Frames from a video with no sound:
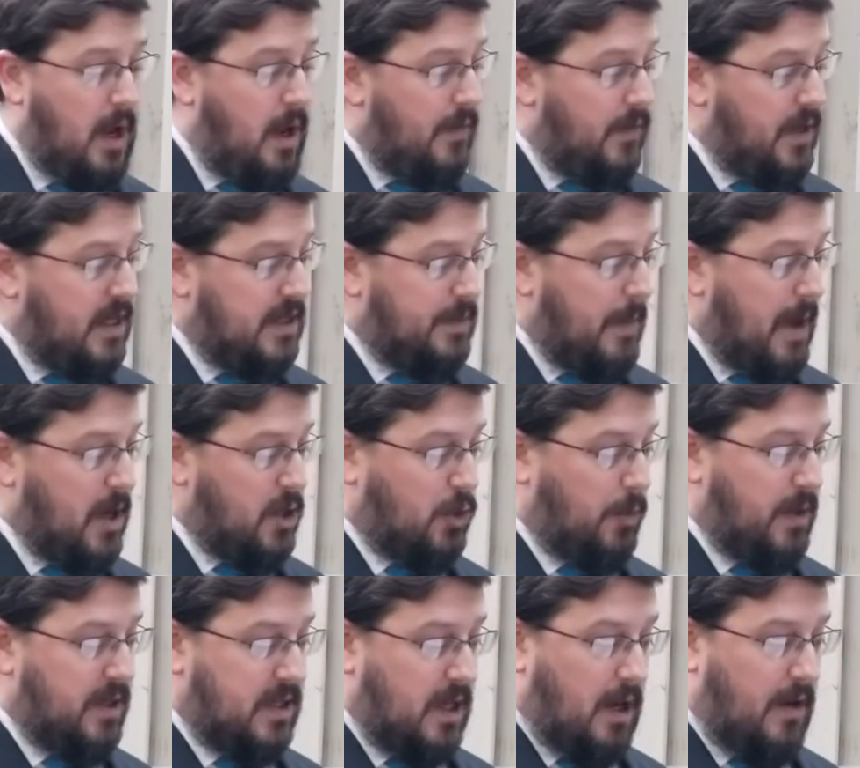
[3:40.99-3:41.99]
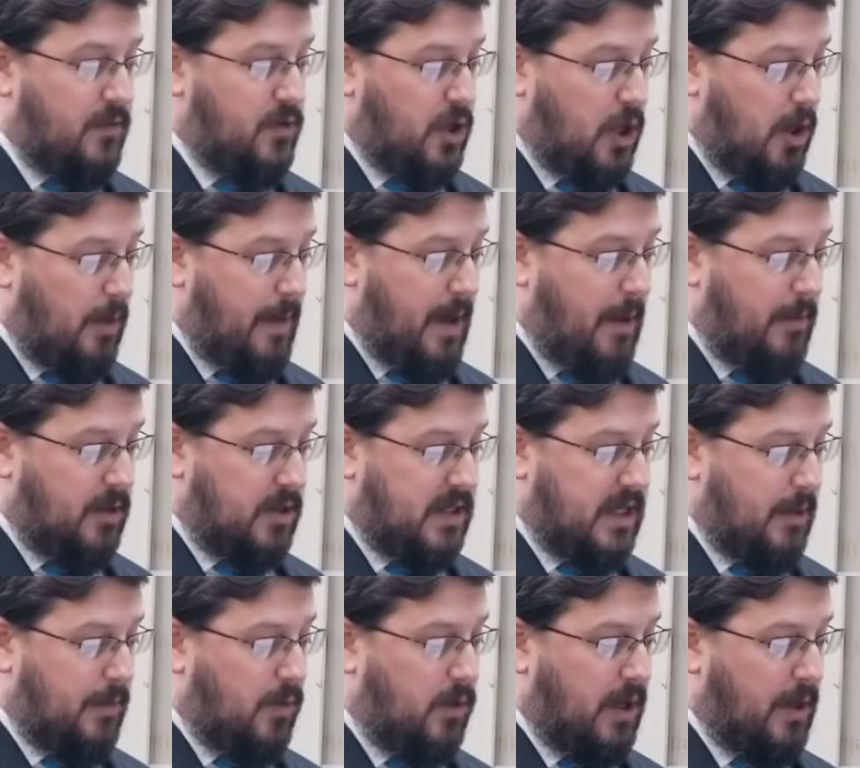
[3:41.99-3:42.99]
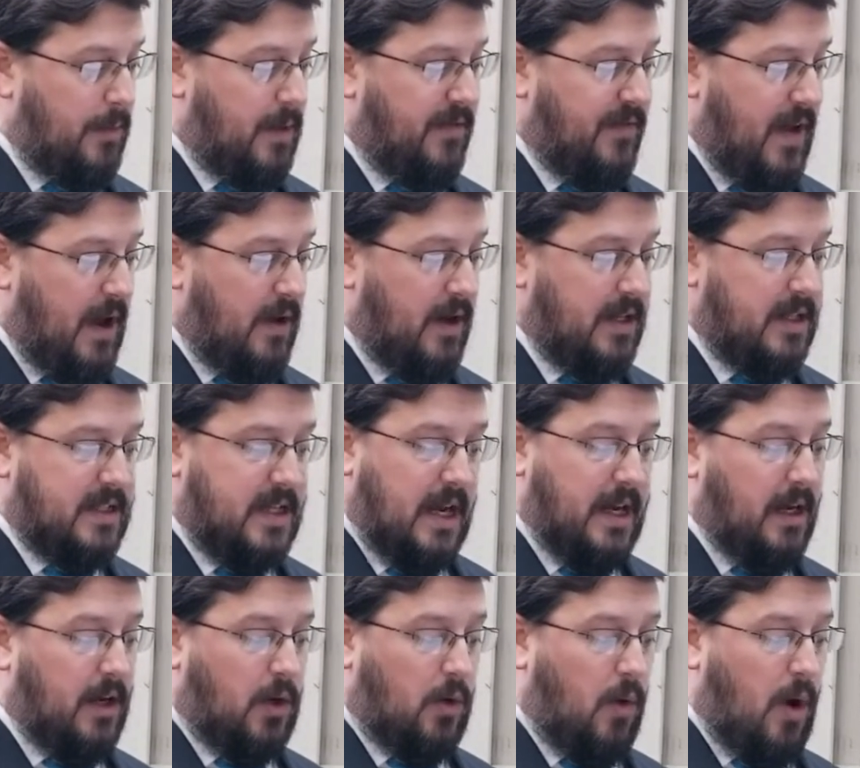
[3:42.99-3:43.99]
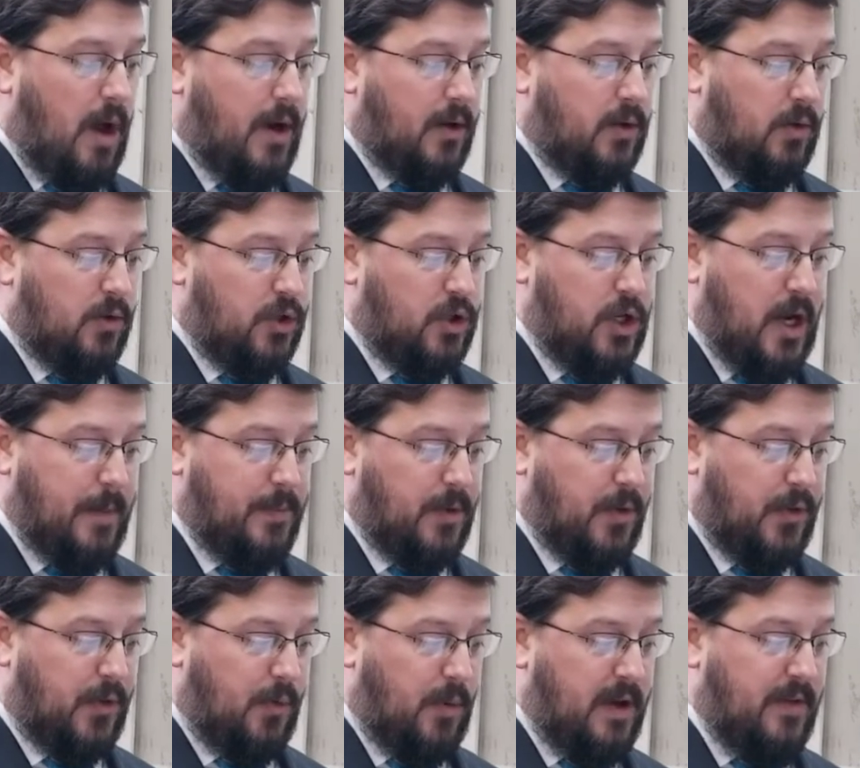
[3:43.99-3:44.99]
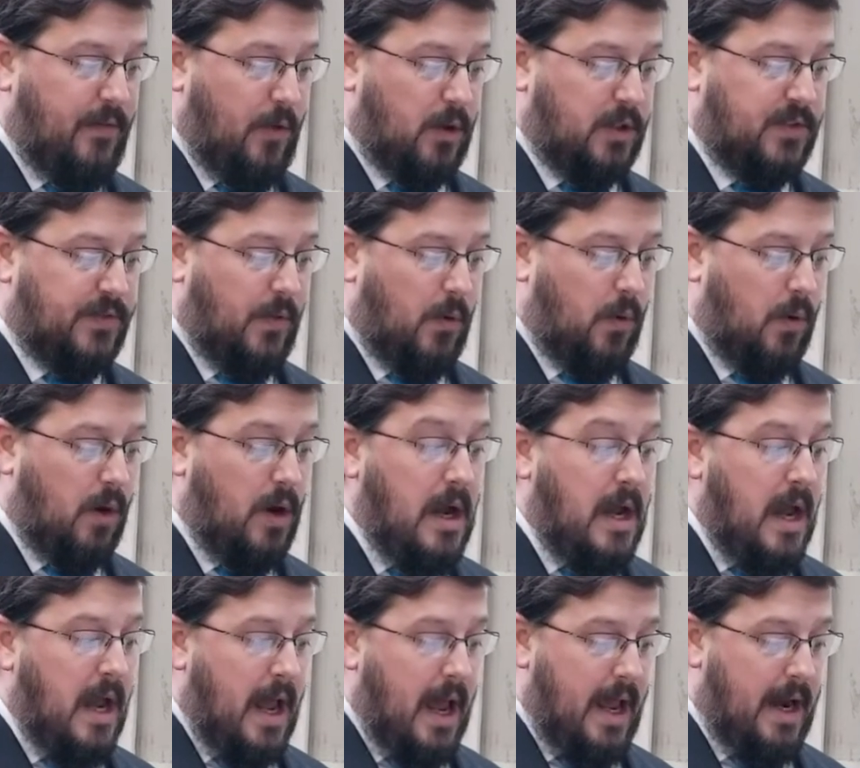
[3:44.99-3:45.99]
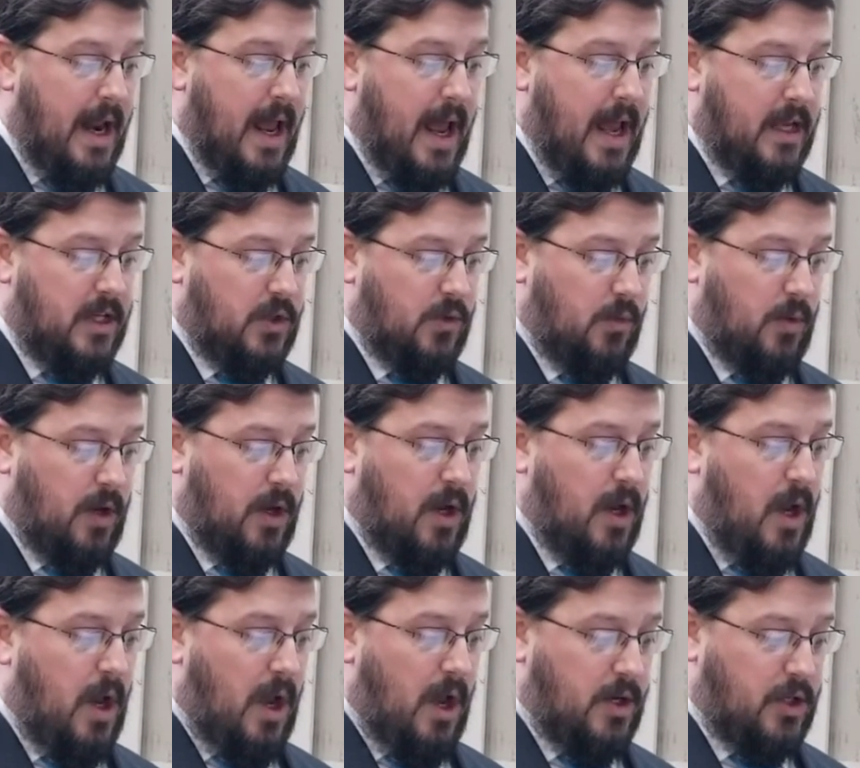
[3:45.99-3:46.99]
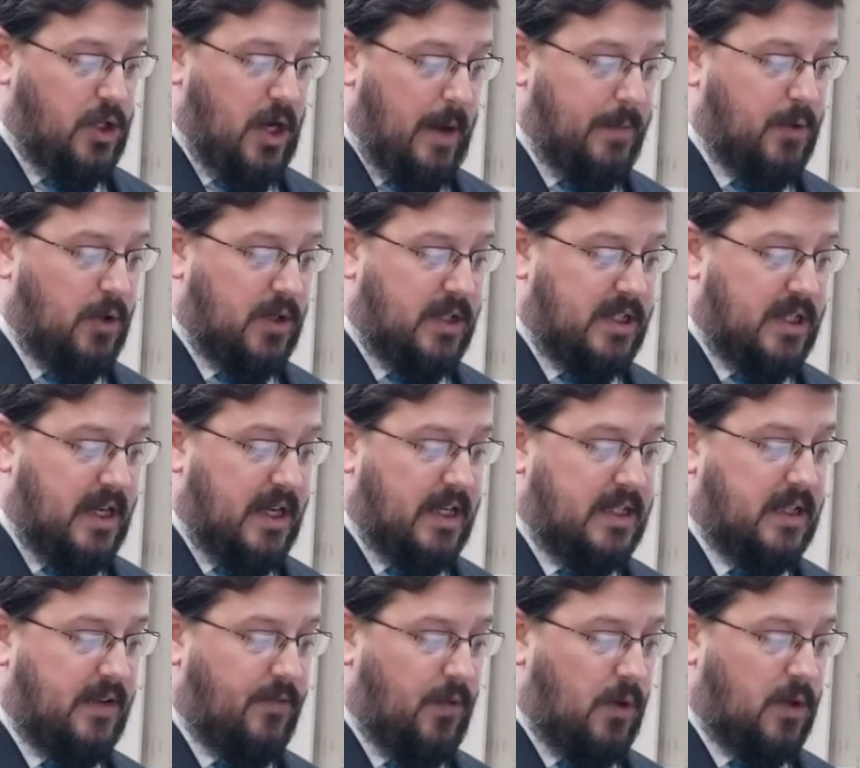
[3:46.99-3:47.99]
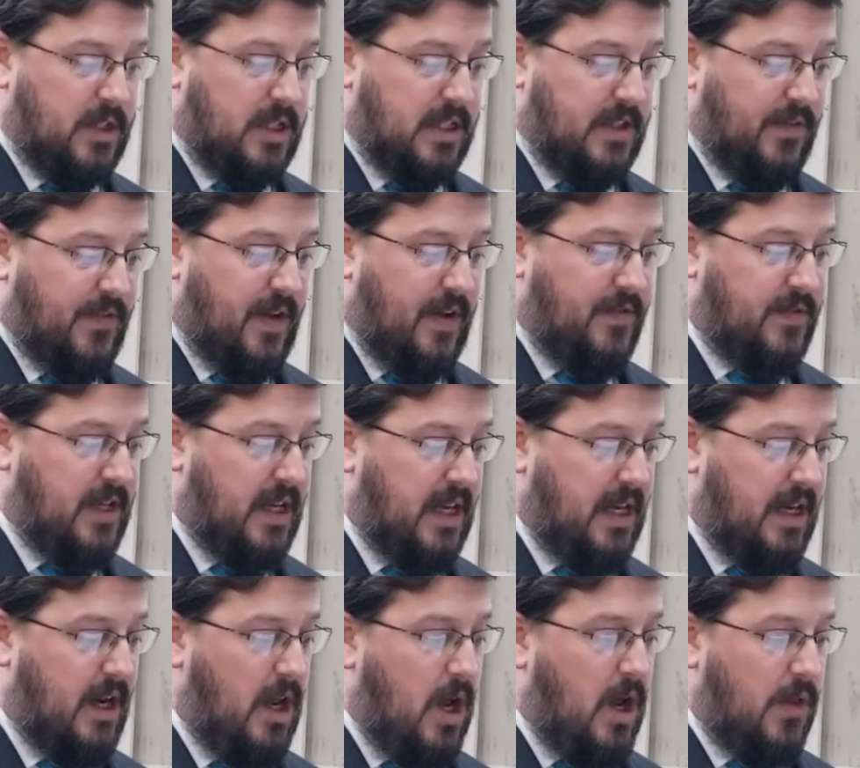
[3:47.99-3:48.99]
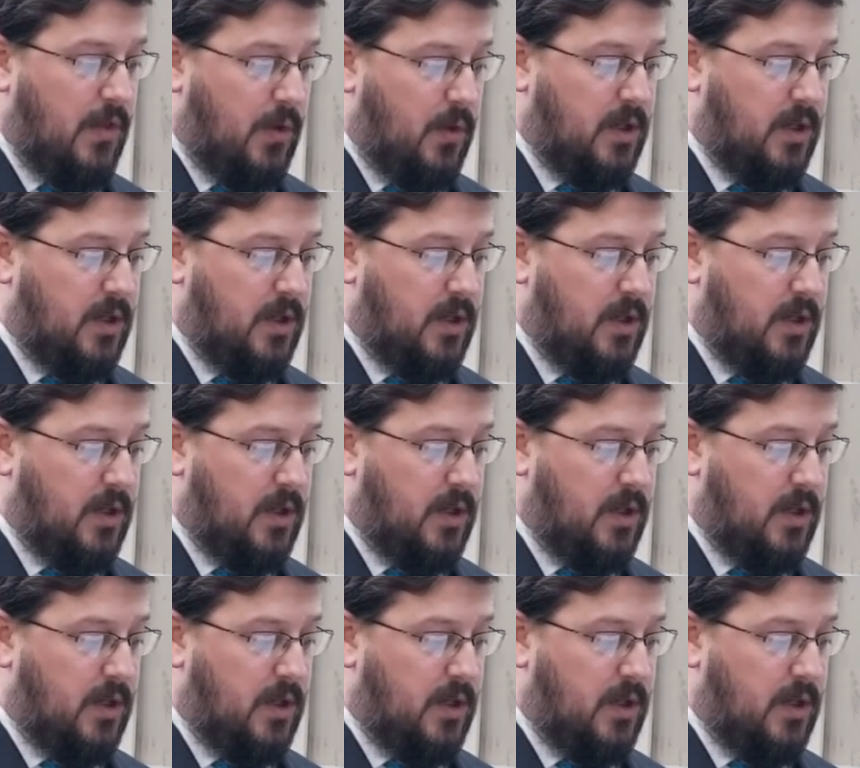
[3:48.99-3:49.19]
These measurements of Zerubbabel's temple can be found in 2 Chronicles chapter 3 verse 4 and Ezra chapter 6 verses 15 through